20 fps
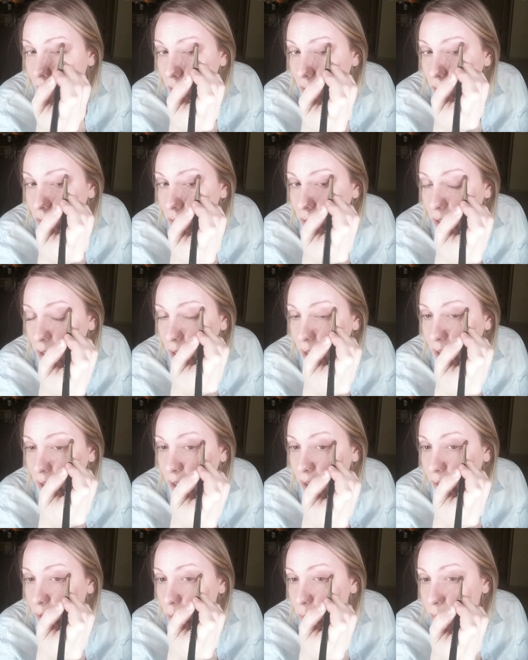You see now
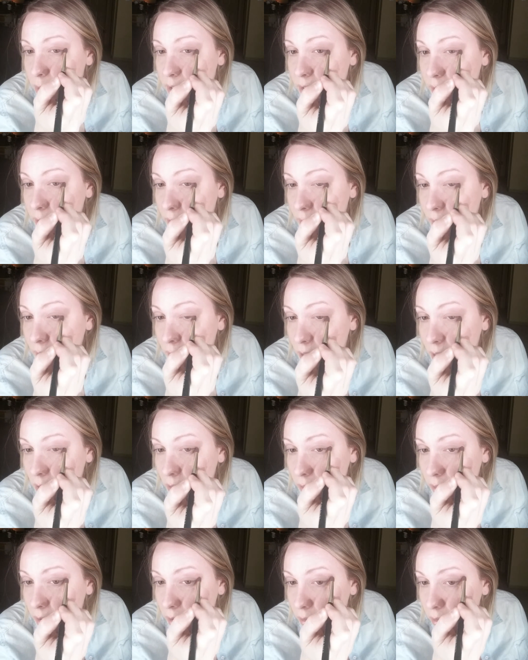how I'm starting to get the
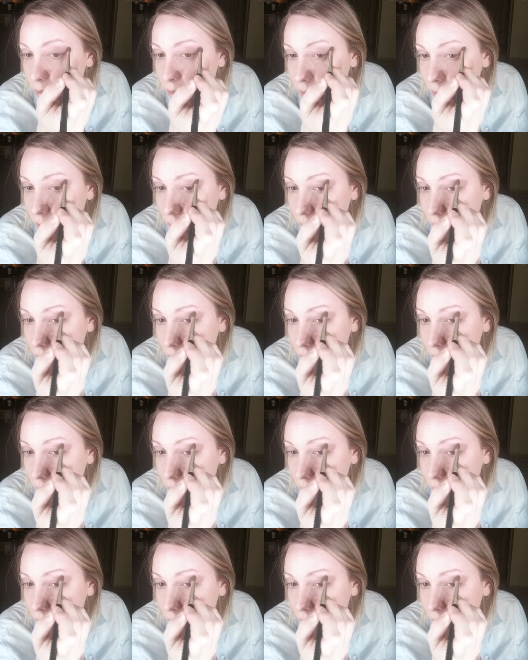little